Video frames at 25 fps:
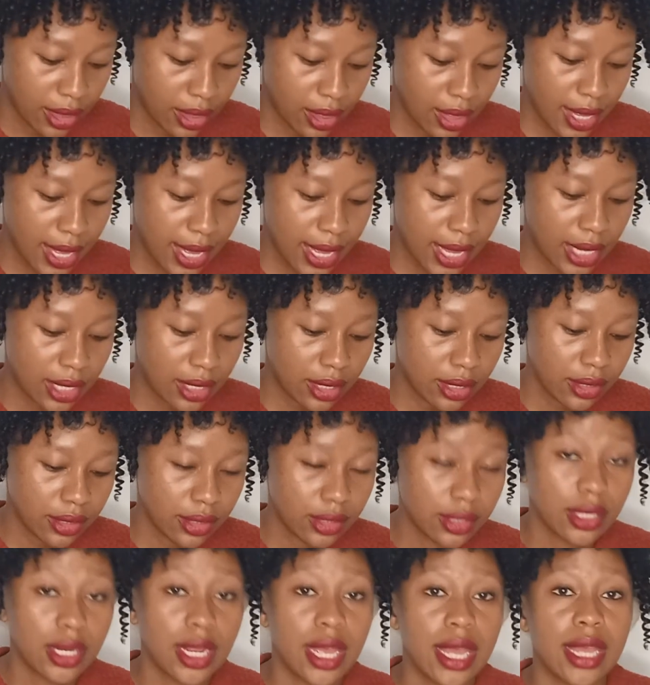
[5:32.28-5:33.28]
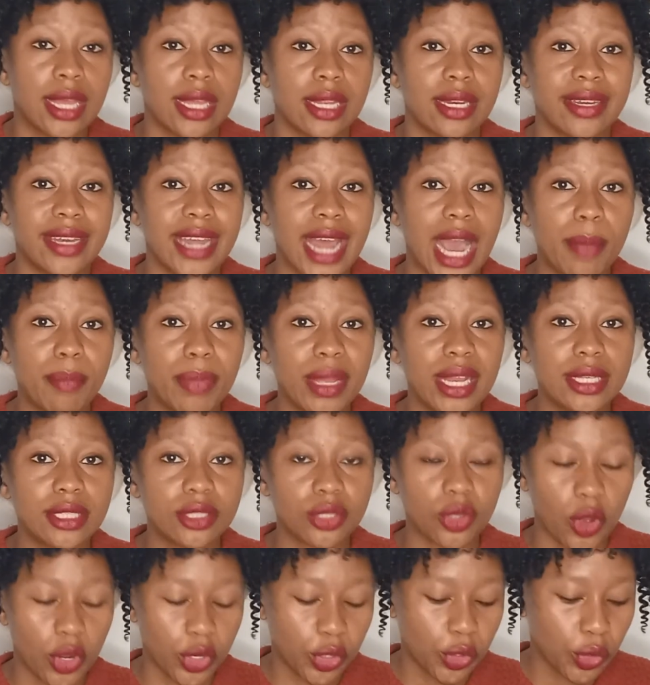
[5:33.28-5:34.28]
then dab it
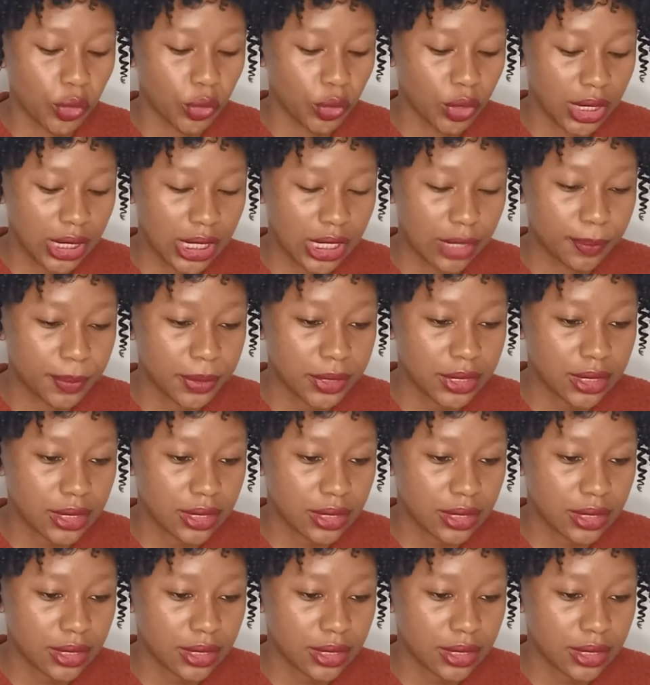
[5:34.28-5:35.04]
on your lips.